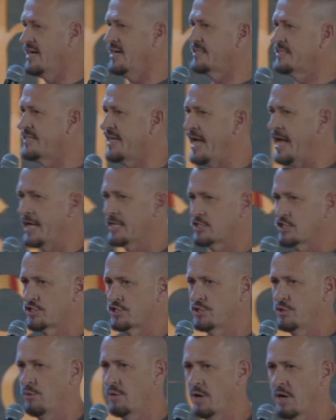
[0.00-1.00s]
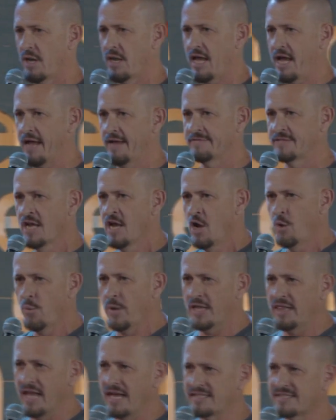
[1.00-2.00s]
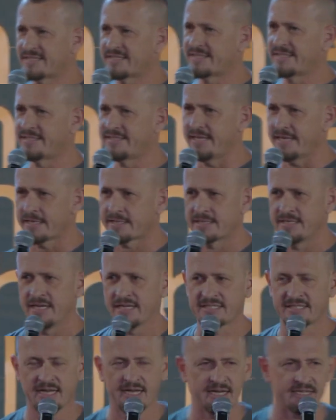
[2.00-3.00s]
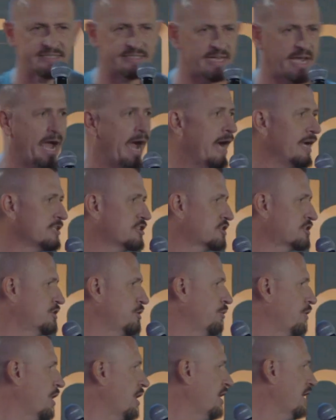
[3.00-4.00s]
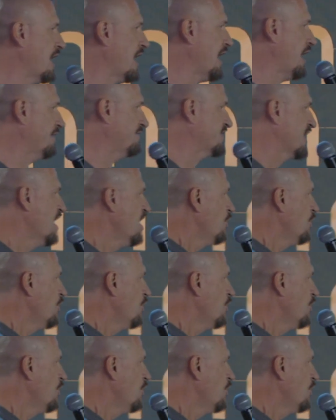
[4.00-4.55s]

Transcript: attach to our lives. We let sickness attach to our lives.